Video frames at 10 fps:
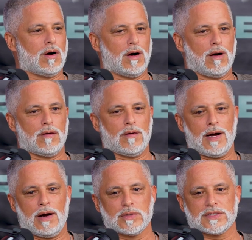
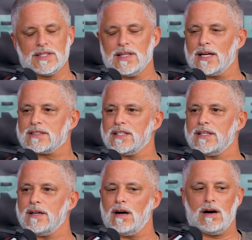I was
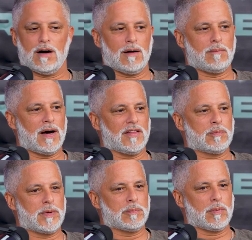elected by the
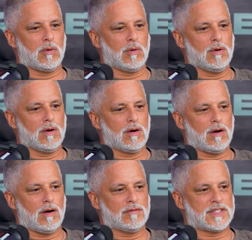people
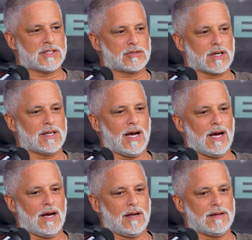of District
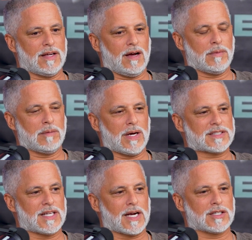9. I'm in my
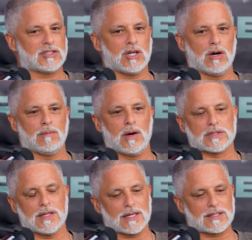second term. I was
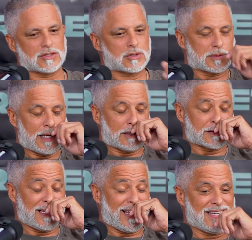elected in
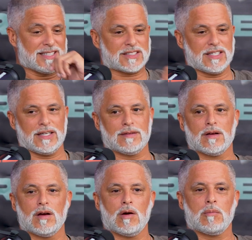2018.
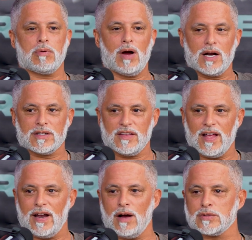Prior to
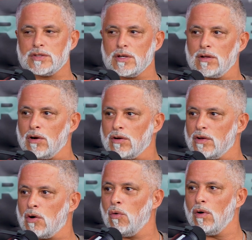that, I was the clerk of the
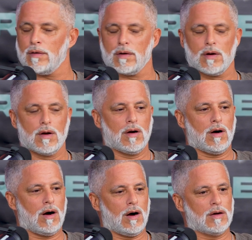court,
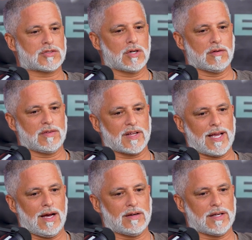serving the
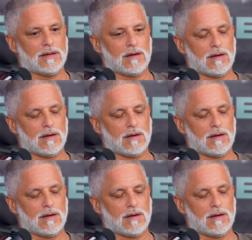county